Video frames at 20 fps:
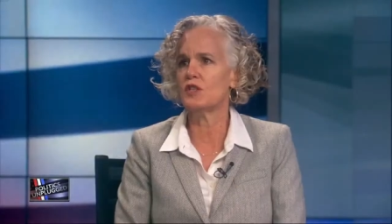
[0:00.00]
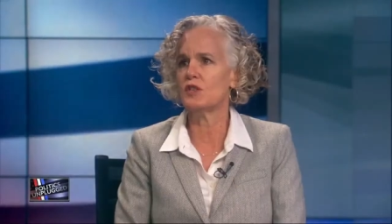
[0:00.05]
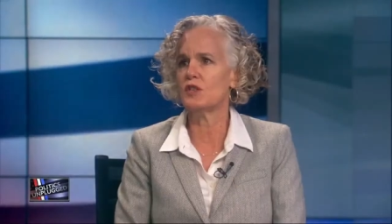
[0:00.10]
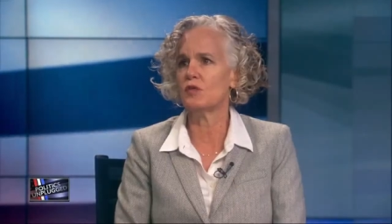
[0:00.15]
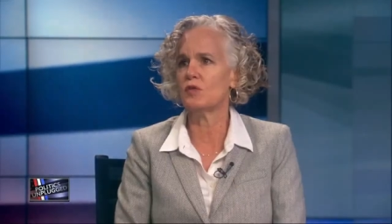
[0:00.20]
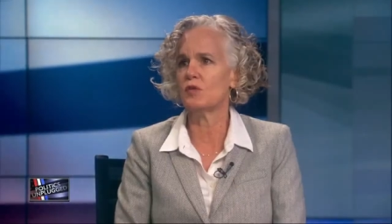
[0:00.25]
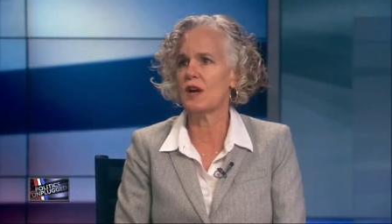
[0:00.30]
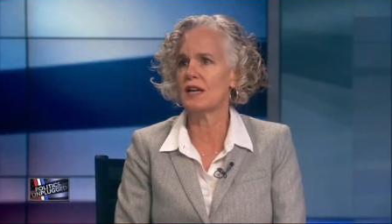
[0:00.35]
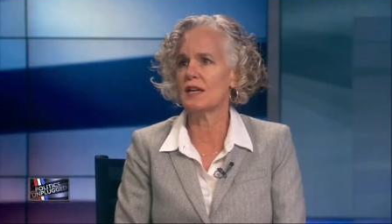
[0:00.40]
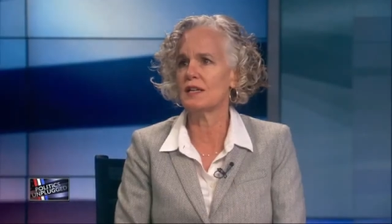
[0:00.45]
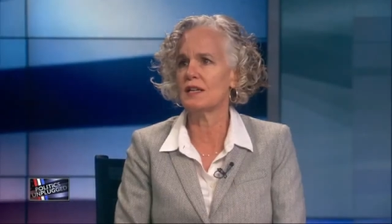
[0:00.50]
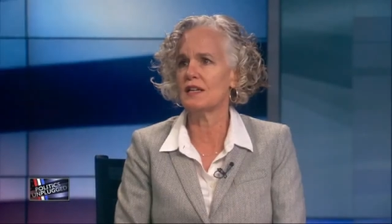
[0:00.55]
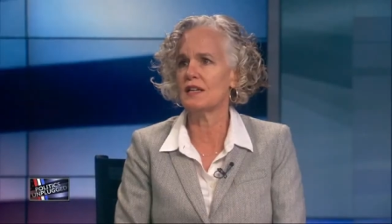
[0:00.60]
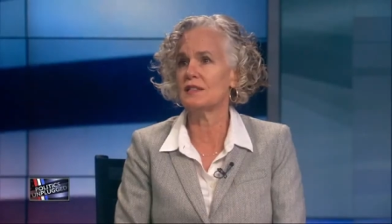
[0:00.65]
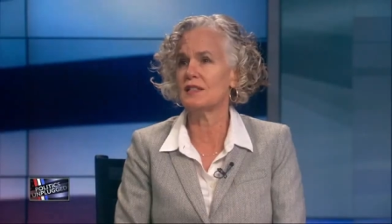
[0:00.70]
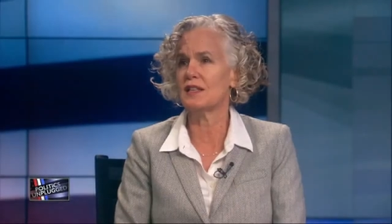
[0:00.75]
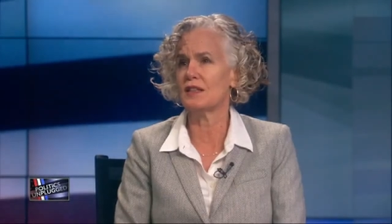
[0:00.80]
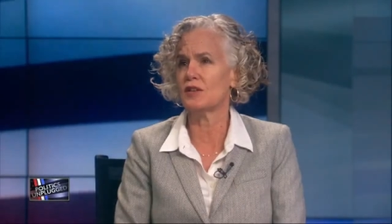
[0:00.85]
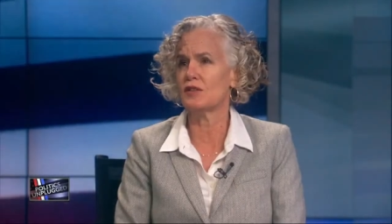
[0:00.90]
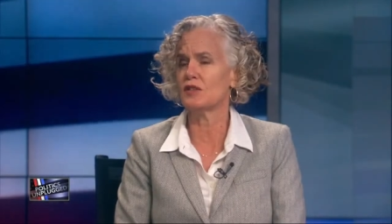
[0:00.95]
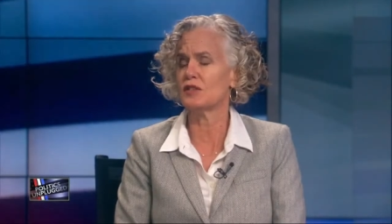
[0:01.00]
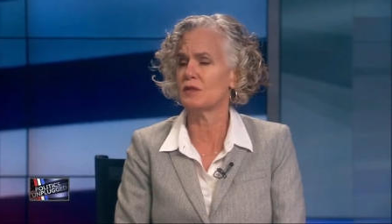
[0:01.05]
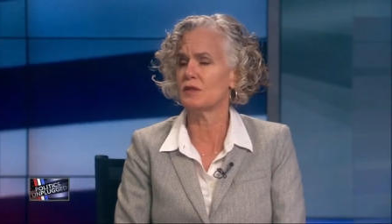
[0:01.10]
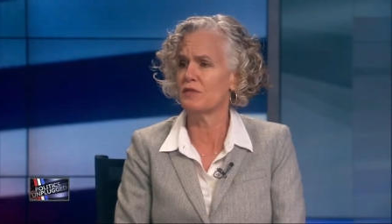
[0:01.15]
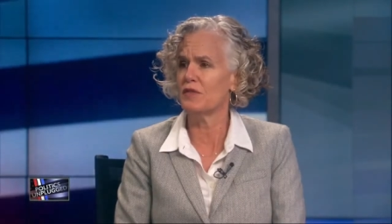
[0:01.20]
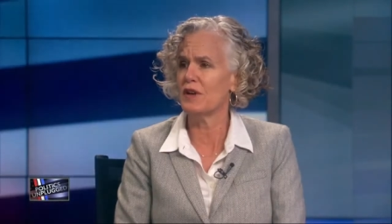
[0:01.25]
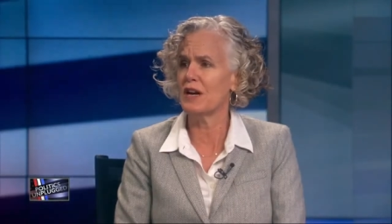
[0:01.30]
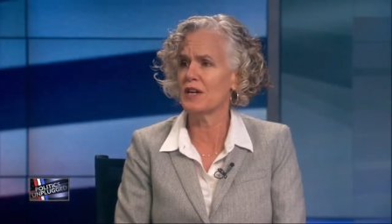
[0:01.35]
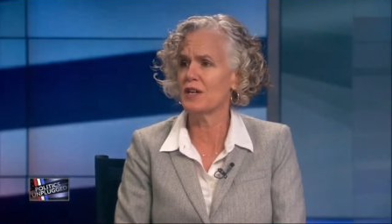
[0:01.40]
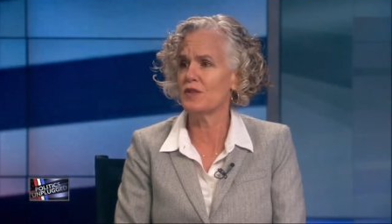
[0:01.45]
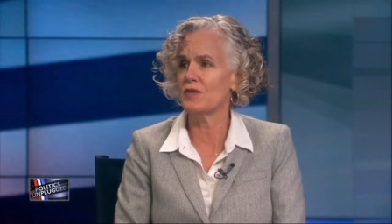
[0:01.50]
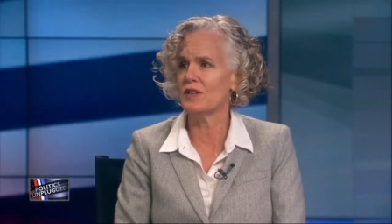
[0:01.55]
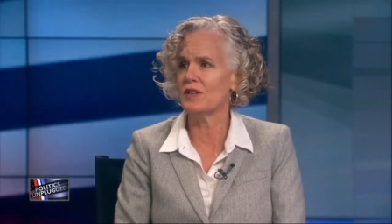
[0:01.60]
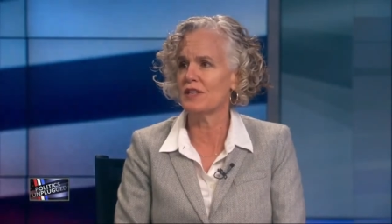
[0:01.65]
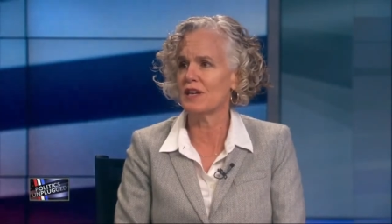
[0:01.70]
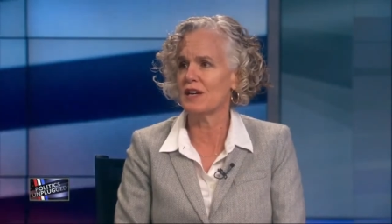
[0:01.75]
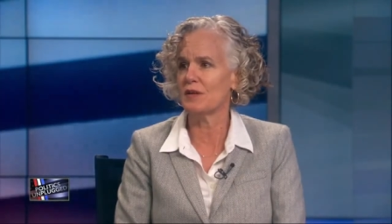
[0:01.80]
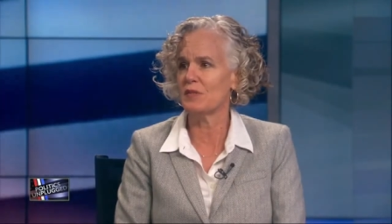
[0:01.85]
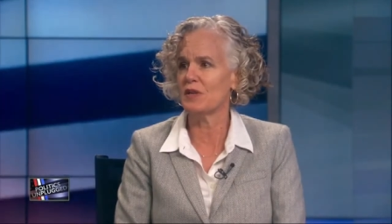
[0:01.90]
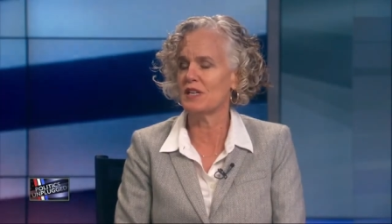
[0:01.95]
should recognize that there's some value
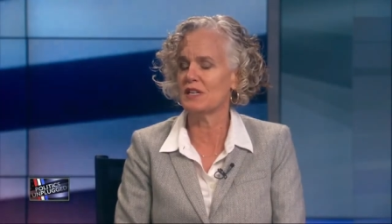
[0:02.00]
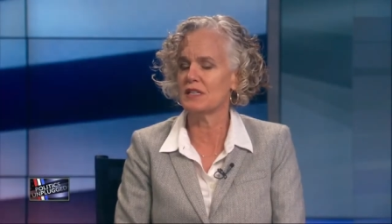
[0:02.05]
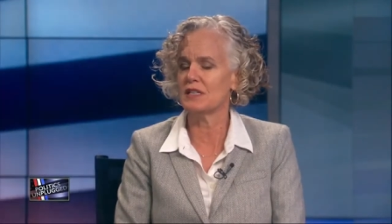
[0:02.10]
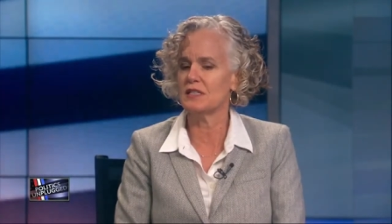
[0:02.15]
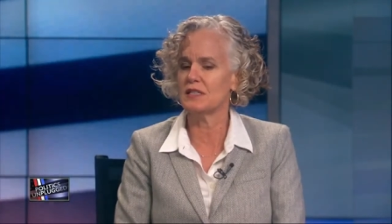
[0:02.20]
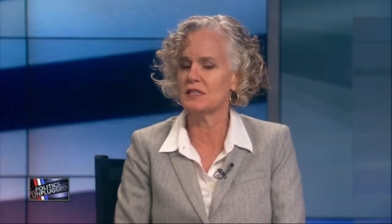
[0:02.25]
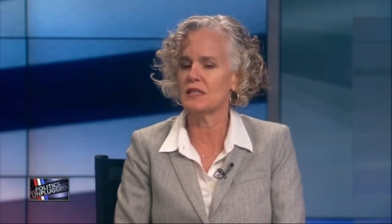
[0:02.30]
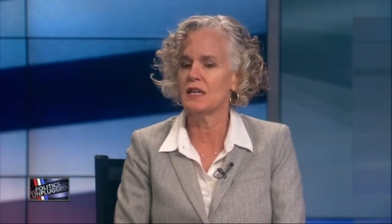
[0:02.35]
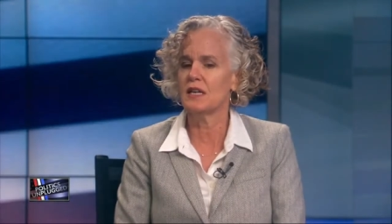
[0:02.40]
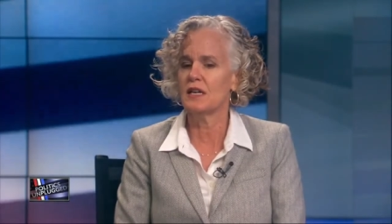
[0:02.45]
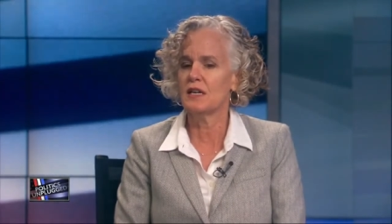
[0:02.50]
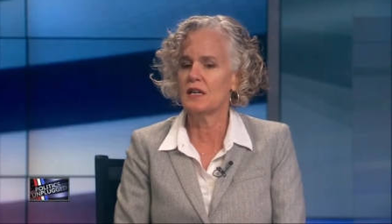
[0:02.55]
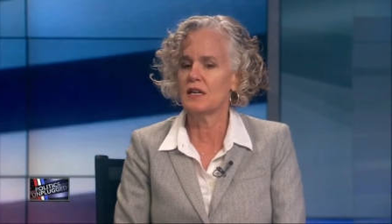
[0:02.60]
in that, because